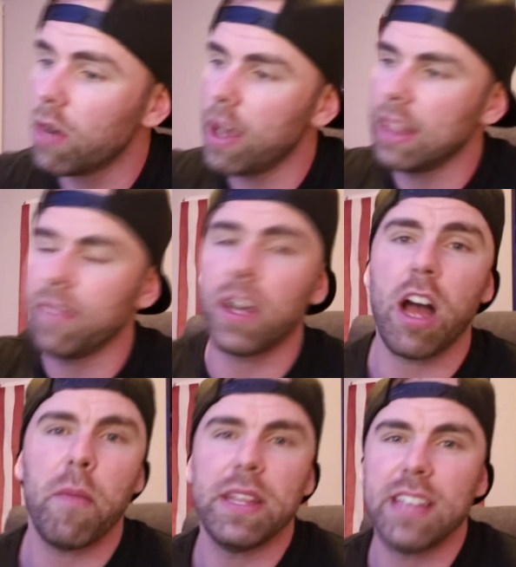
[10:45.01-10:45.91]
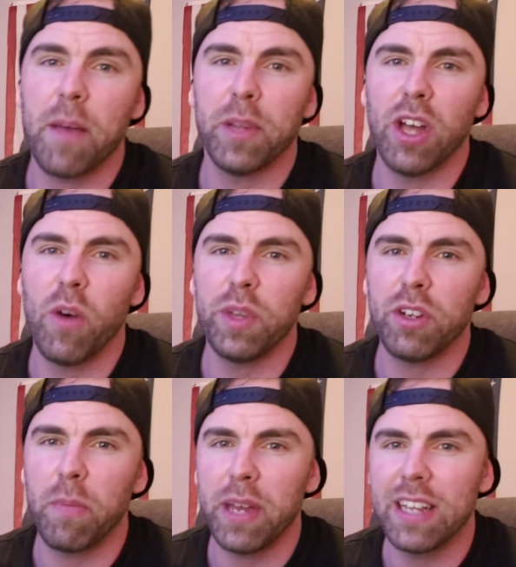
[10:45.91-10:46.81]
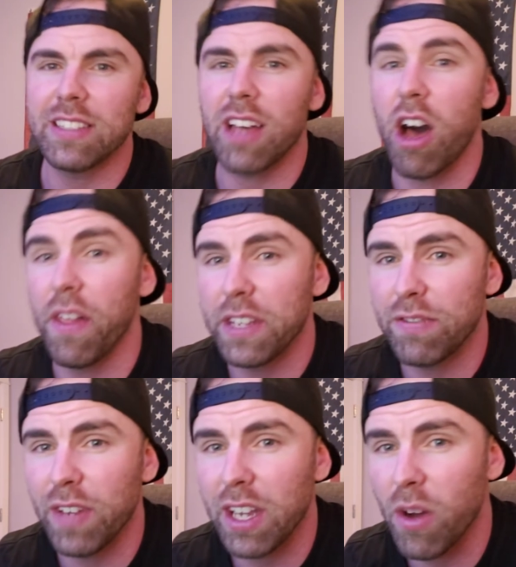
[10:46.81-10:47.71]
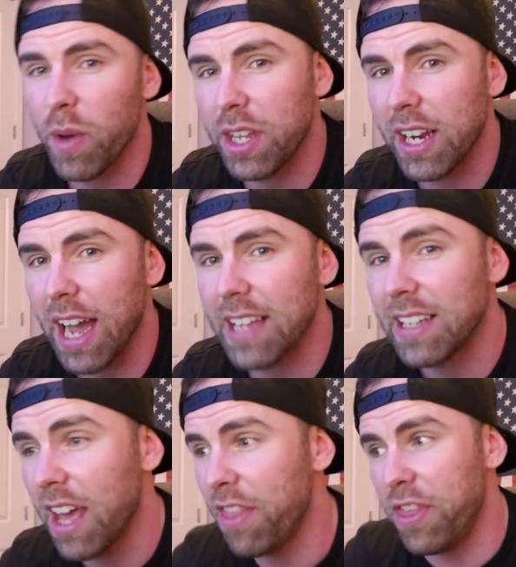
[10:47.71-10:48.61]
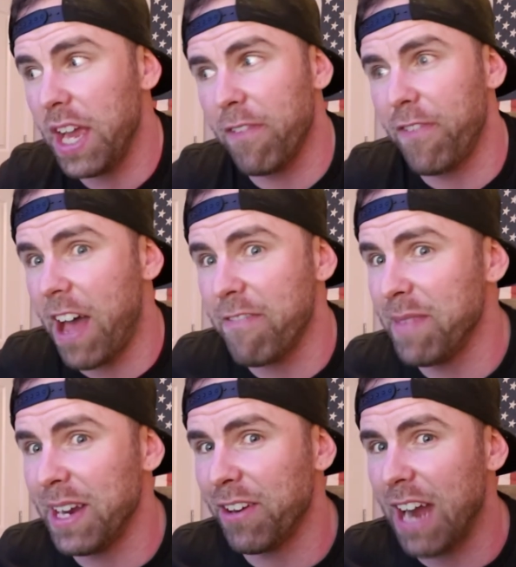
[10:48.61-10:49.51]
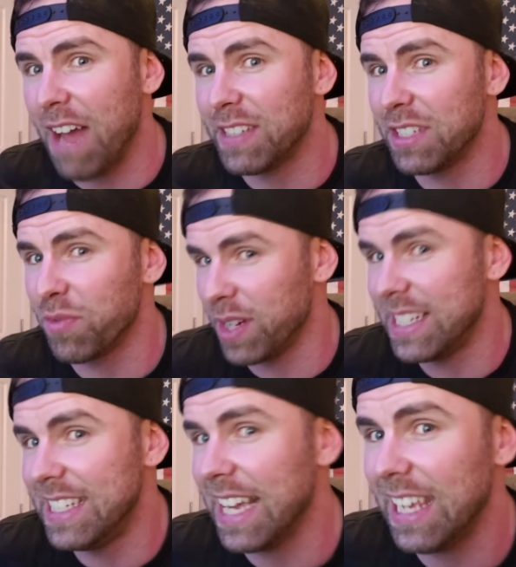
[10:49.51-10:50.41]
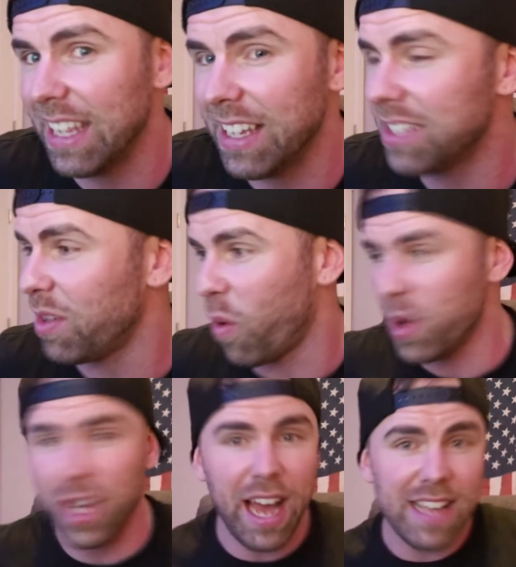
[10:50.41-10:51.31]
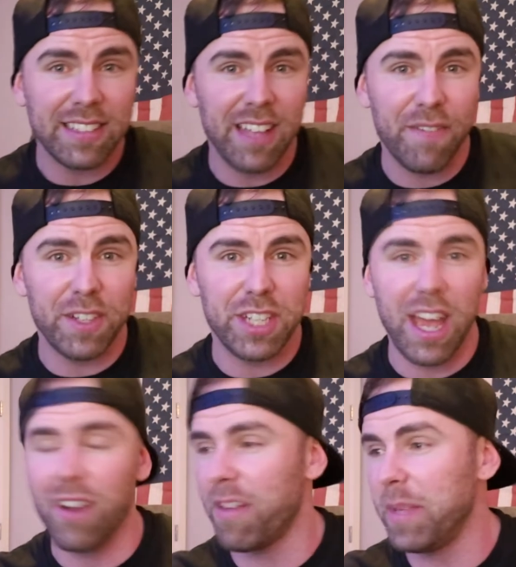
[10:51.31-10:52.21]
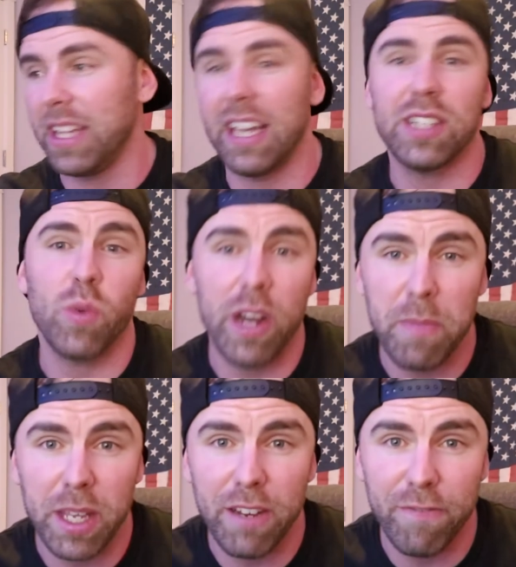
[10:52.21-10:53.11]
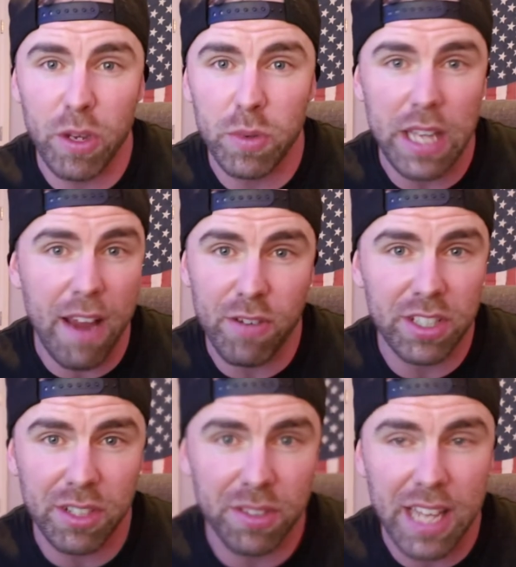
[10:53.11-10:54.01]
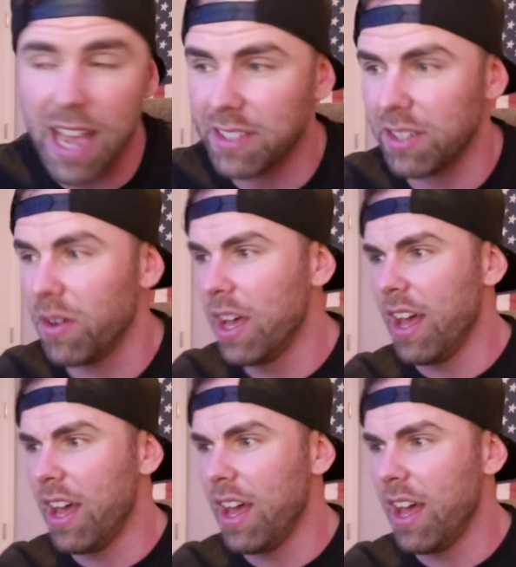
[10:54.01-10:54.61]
Go ahead and leave a comment down below with your opinions on this video, whether you guys think 5 Minute Crafts is ridiculous or you guys love the channel. I mean, they get 20 million views every single day. So